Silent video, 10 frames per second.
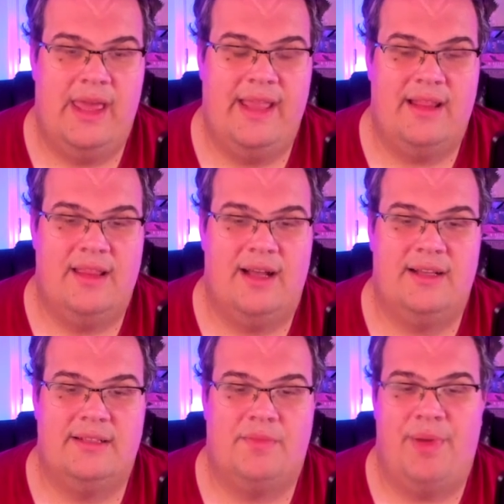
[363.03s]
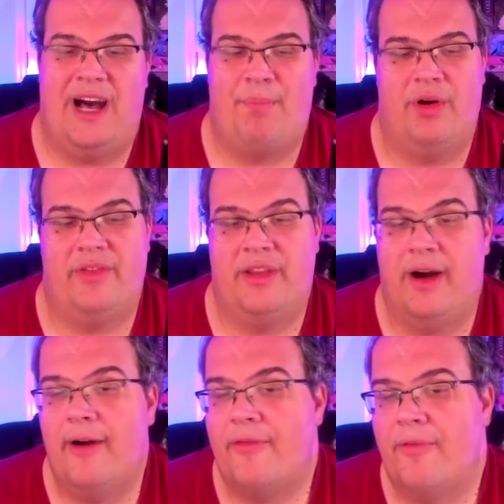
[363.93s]
It does pop off
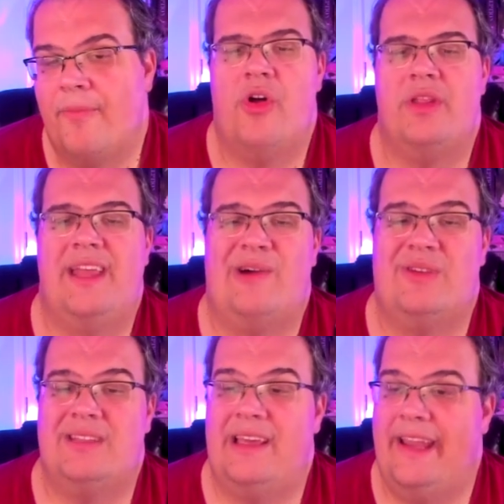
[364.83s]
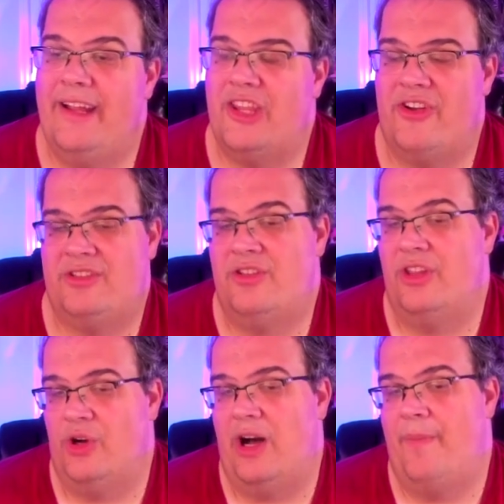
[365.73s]
tough. Now, what's interesting to
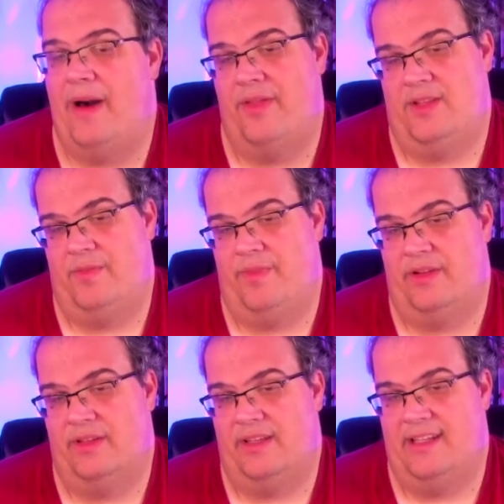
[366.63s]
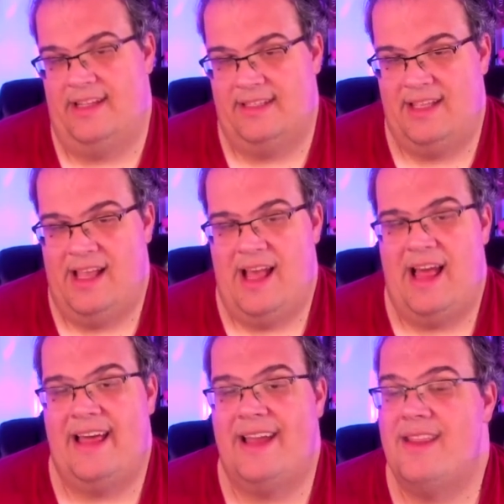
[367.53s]
note about this ability is
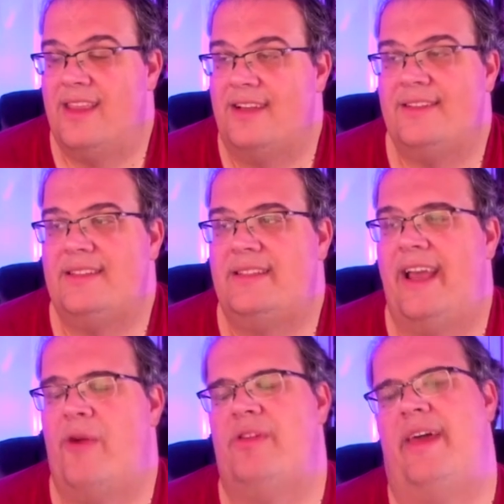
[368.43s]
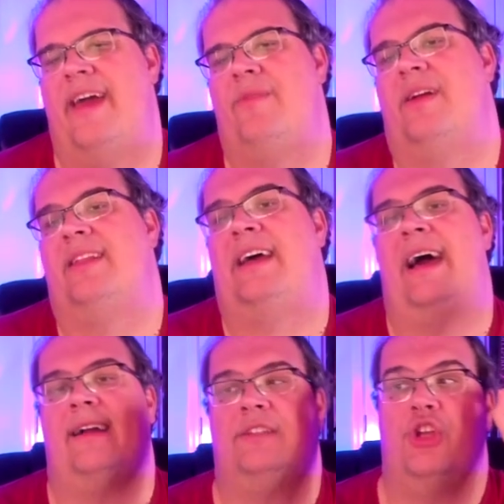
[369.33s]
it doesn't say when the enemy
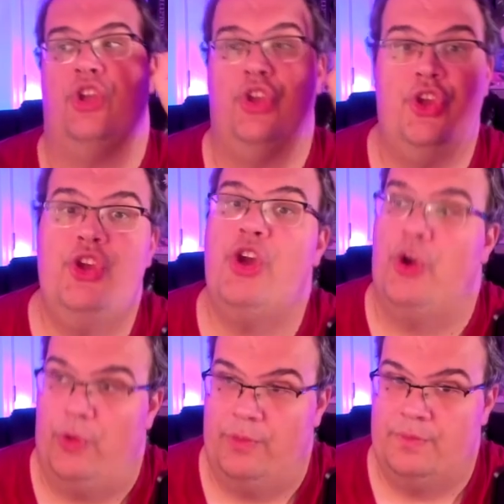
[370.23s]
attacks you.